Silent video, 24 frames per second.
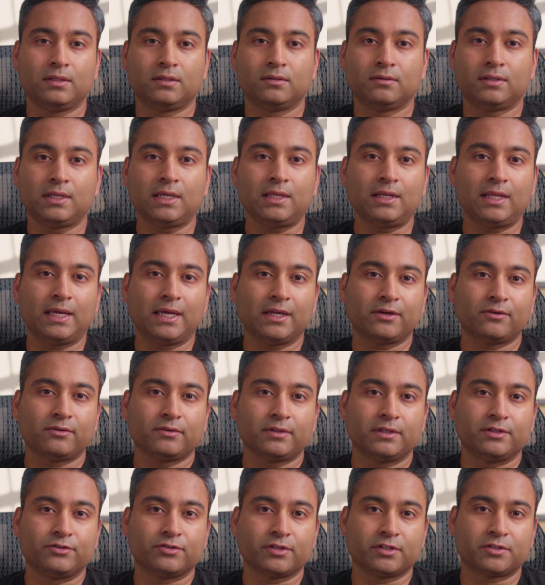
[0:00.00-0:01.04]
You can't
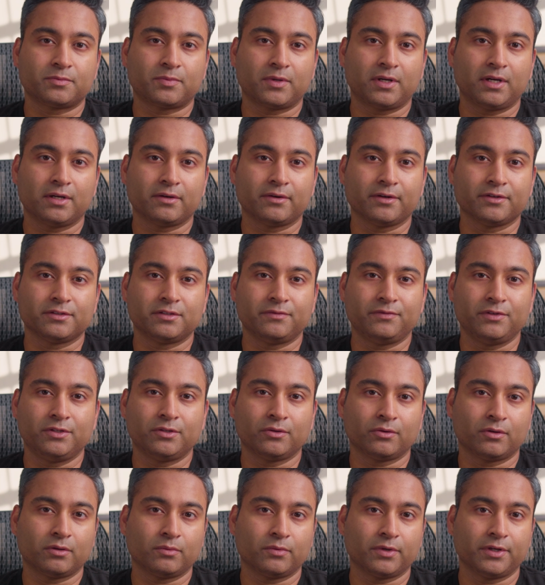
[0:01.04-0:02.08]
accurately judge progress if you
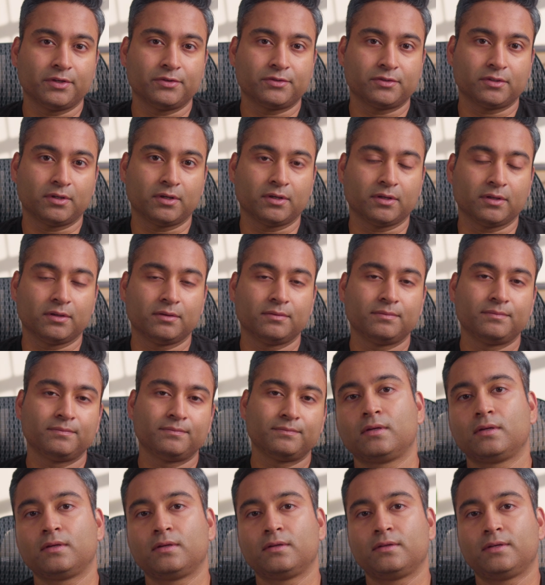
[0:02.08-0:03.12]
don't know where you started.
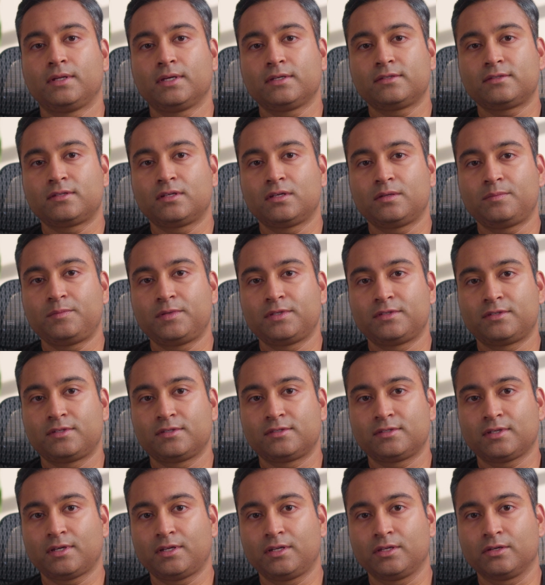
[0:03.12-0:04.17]
Next up is
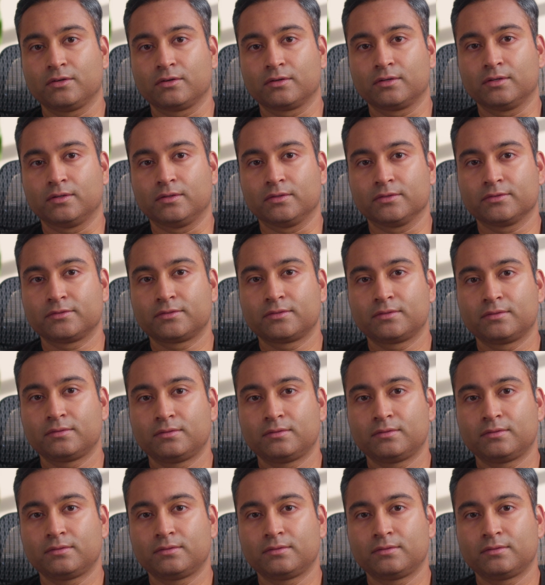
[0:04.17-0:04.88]
deciding your goals.